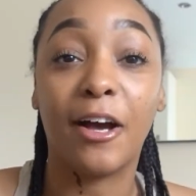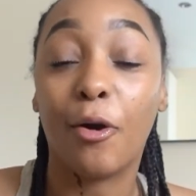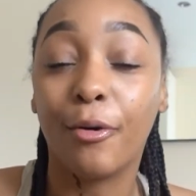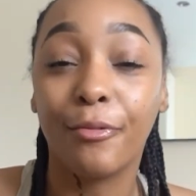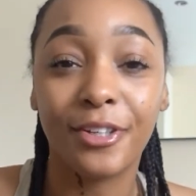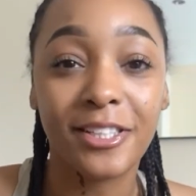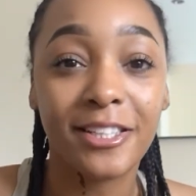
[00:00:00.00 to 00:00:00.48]

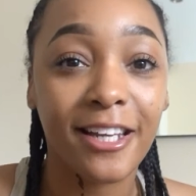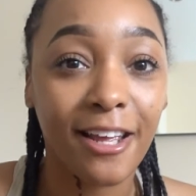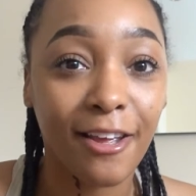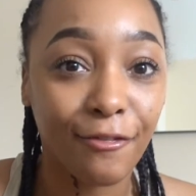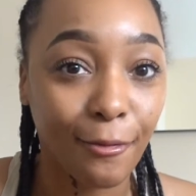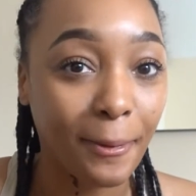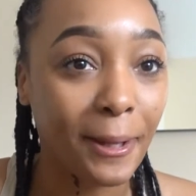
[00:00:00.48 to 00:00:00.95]

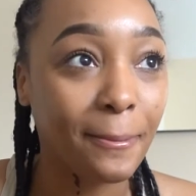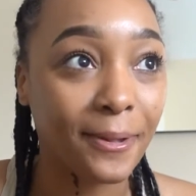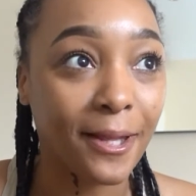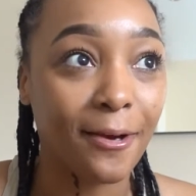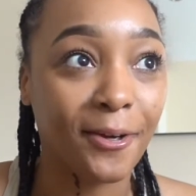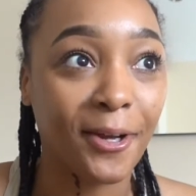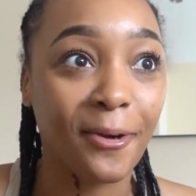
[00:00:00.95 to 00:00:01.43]
Obviously, for people
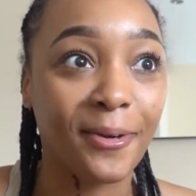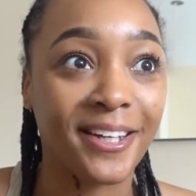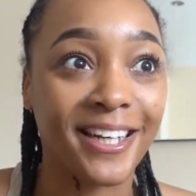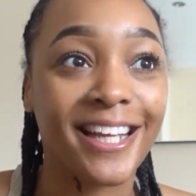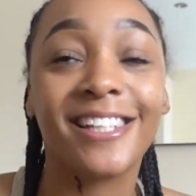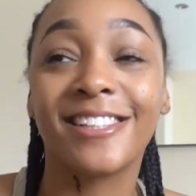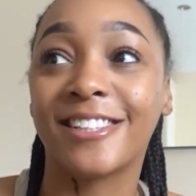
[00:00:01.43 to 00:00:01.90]
that are
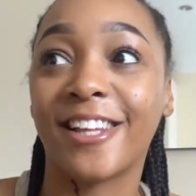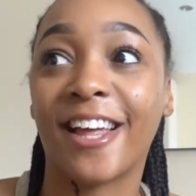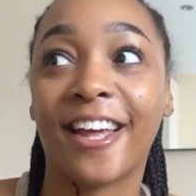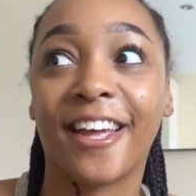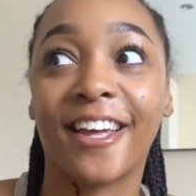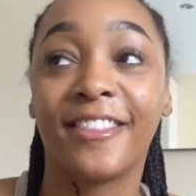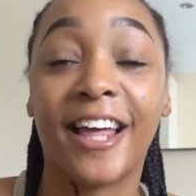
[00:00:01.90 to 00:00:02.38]
going, it's
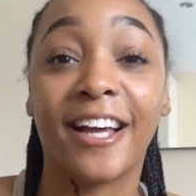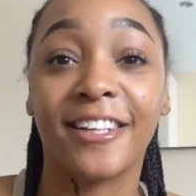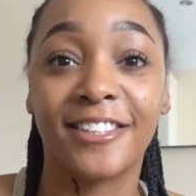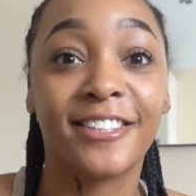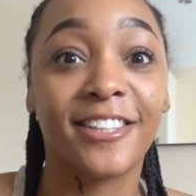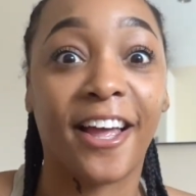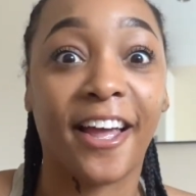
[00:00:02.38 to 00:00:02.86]
like,
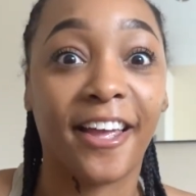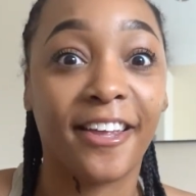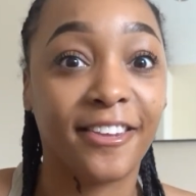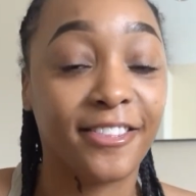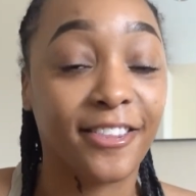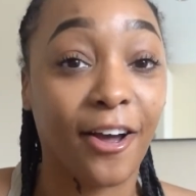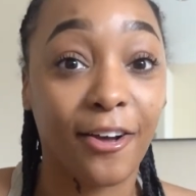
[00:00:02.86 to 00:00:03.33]
that's like
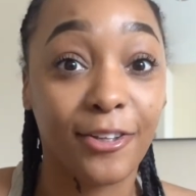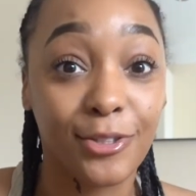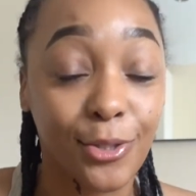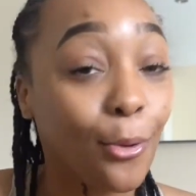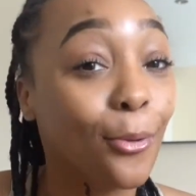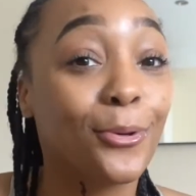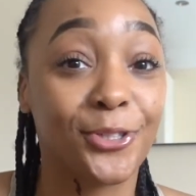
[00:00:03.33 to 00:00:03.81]
the
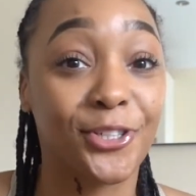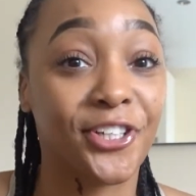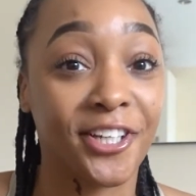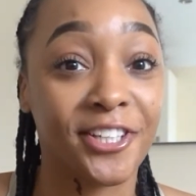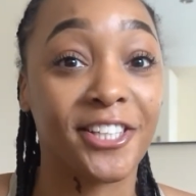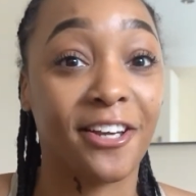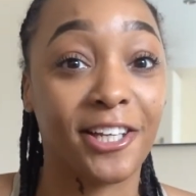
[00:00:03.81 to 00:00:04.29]

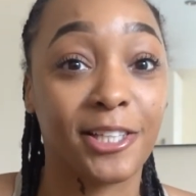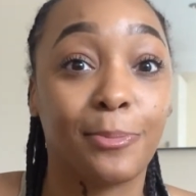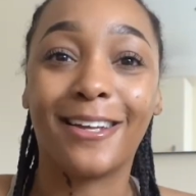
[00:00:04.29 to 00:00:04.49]
torture to us.